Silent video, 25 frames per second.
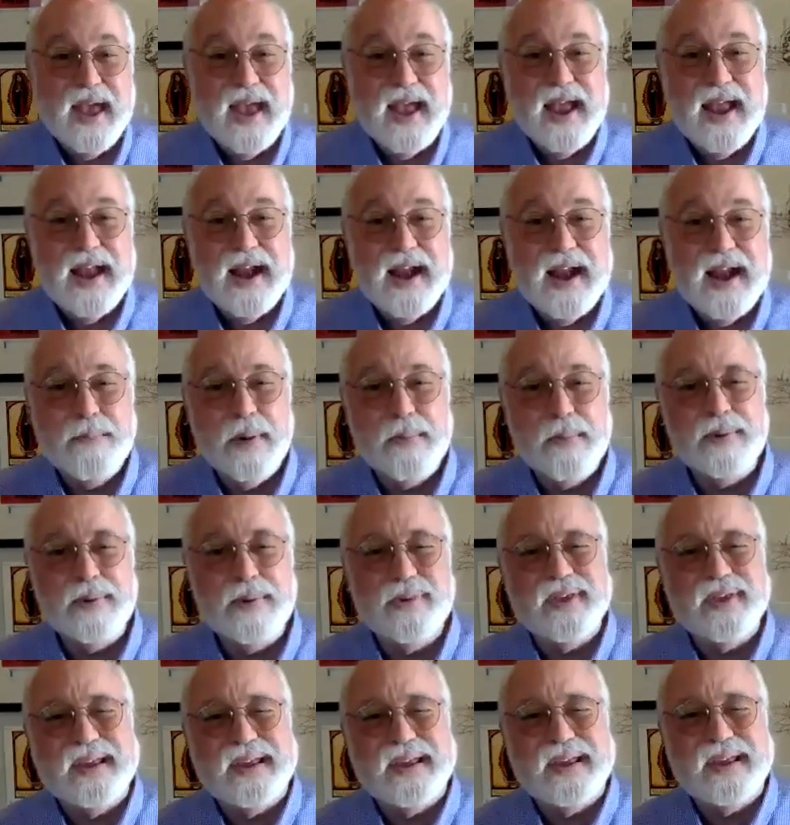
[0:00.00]
And I remember
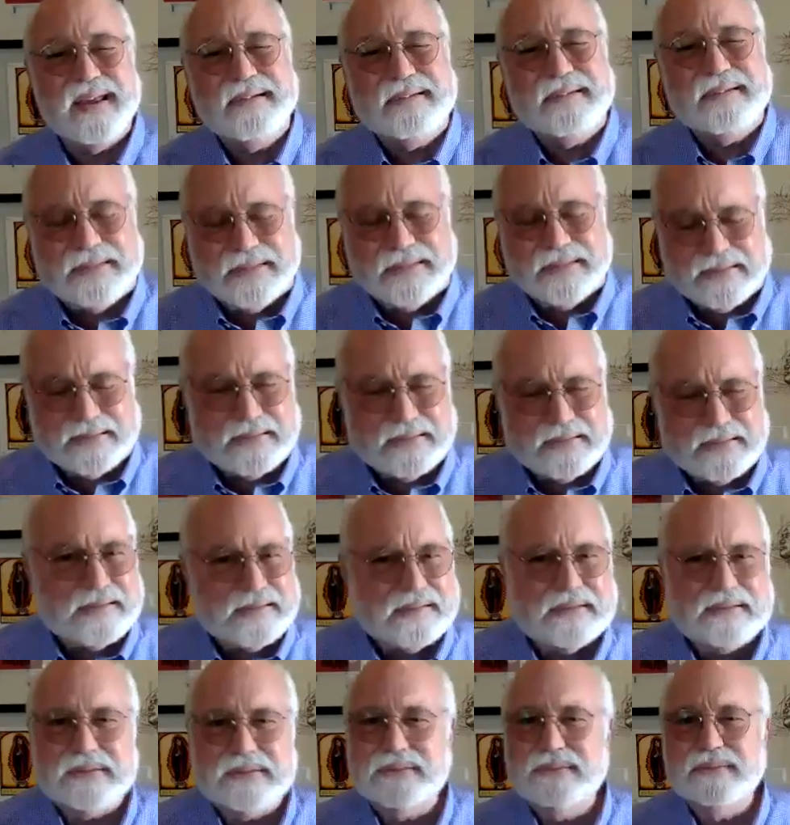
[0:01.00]
thinking,
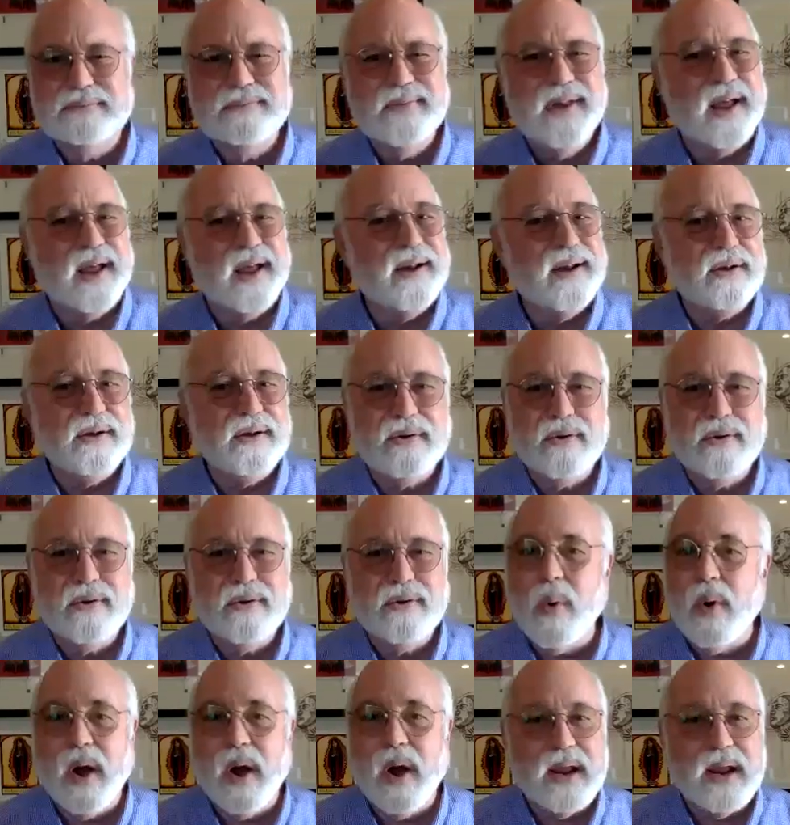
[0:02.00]
yeah, not
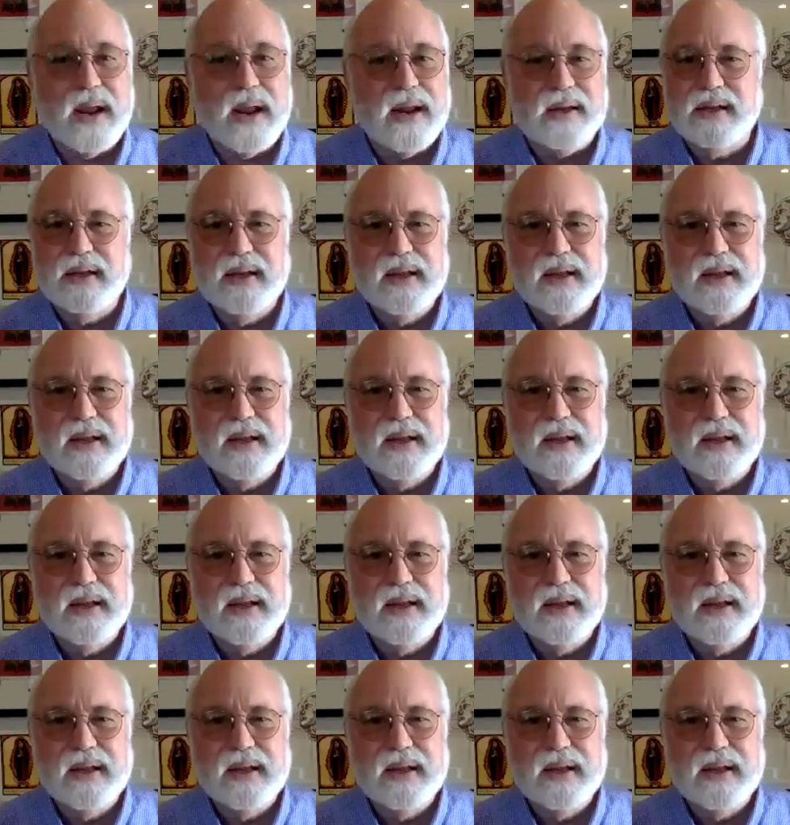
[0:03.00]
quite.